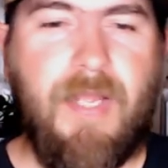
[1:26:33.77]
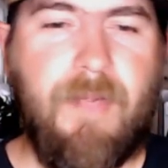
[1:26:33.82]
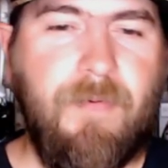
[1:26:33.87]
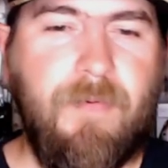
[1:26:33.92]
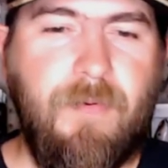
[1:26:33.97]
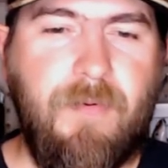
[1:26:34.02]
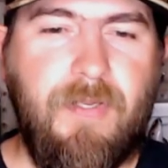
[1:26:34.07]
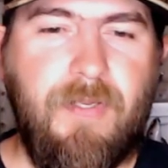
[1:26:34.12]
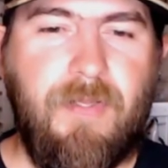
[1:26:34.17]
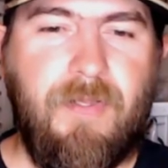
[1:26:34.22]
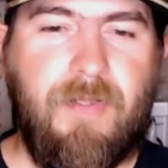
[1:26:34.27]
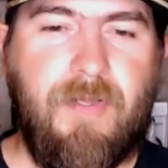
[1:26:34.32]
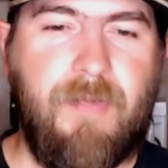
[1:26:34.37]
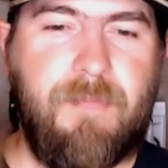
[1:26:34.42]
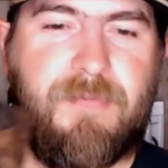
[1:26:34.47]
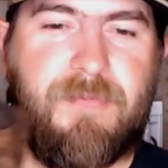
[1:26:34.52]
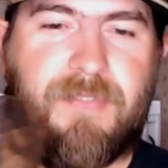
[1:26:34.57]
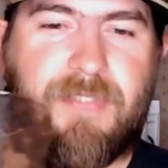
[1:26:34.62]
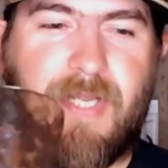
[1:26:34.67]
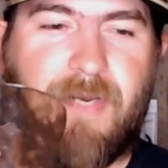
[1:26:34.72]
going to get a little
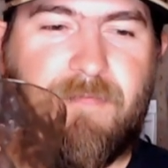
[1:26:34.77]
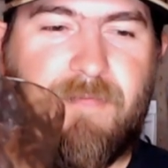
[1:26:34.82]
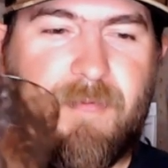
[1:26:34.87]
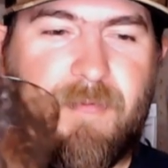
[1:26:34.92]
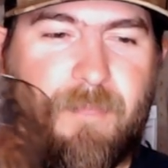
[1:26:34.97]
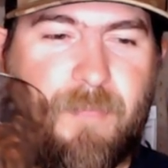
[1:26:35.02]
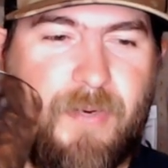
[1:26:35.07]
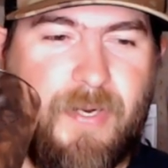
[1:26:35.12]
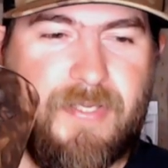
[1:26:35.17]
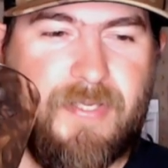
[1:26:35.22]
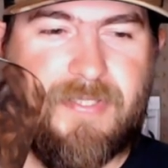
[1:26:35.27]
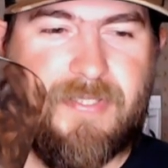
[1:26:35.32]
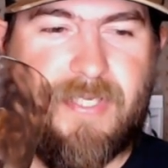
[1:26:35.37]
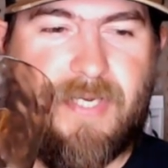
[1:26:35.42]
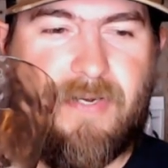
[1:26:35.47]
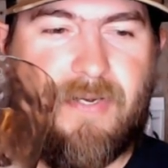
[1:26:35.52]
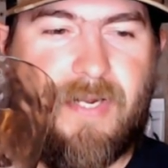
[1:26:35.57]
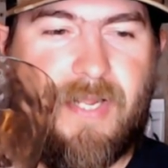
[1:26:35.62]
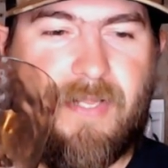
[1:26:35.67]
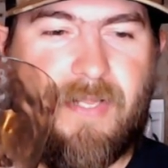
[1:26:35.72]
upset if he brands
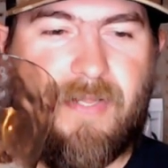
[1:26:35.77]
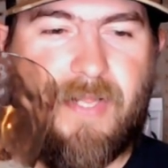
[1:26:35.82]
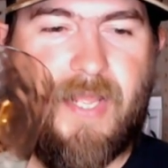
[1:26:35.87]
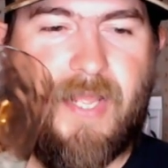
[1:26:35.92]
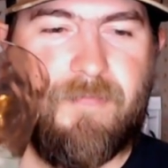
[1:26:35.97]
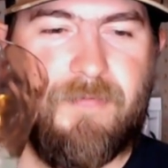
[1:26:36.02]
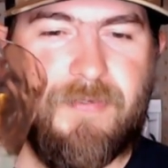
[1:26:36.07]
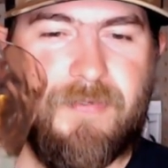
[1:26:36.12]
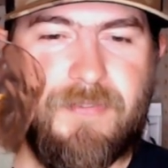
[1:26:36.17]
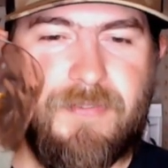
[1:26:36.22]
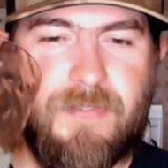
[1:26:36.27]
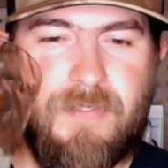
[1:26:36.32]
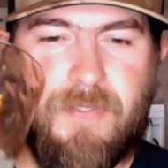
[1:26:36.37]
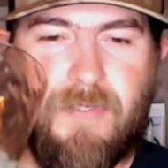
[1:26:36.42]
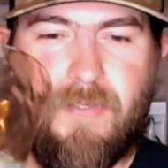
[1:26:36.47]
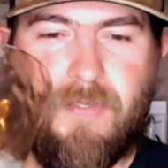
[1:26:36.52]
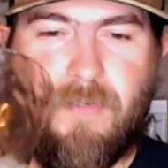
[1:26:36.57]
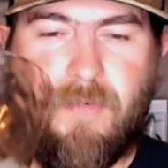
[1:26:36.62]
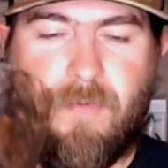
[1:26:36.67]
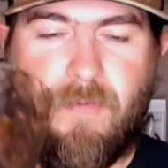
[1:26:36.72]
Saturday Night Live, because
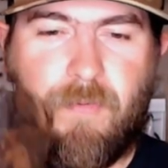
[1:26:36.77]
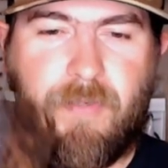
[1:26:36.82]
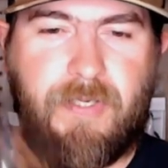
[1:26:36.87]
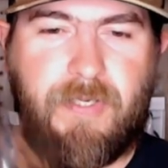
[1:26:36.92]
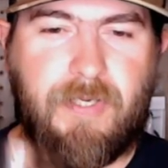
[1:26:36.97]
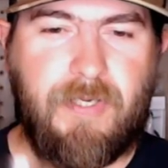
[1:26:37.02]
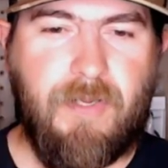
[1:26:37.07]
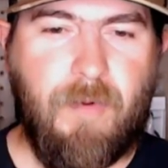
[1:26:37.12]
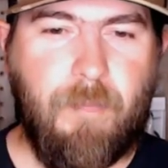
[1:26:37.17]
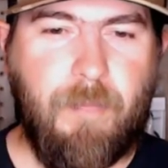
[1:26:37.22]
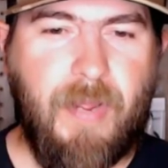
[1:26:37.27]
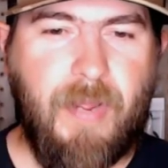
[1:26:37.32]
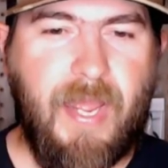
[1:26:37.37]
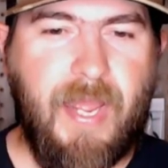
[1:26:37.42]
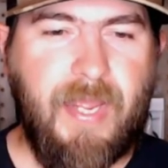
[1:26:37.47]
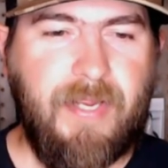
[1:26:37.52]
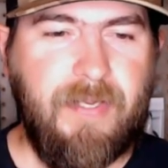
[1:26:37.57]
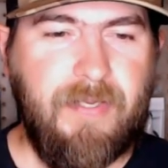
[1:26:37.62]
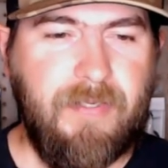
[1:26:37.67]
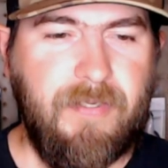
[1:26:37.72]
we can go
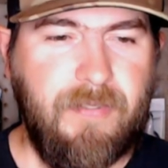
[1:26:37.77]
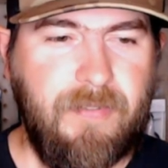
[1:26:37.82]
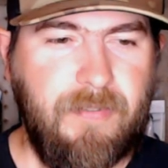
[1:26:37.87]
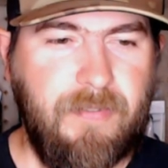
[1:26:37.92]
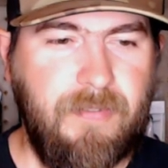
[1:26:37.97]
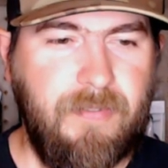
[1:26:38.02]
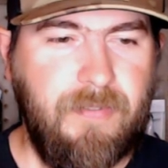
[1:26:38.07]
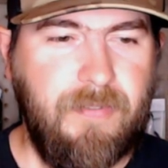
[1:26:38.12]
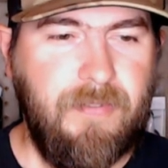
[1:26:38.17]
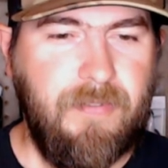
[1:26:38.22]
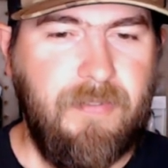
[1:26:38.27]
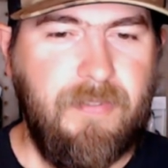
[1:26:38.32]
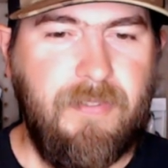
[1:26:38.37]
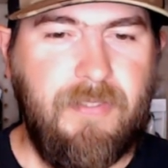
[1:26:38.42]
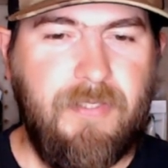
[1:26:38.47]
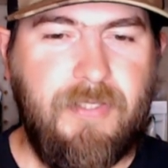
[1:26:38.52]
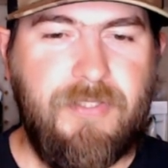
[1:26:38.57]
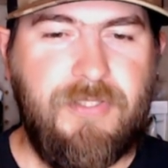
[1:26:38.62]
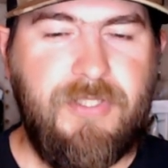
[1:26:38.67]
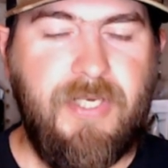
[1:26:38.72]
back
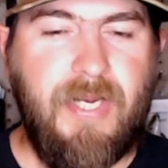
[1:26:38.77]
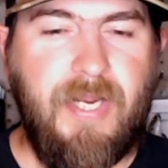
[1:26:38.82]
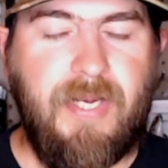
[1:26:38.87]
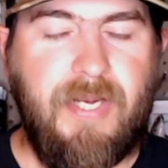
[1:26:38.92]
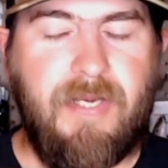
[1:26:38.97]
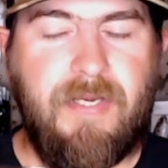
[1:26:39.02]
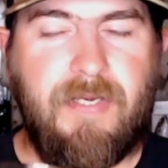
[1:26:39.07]
and check.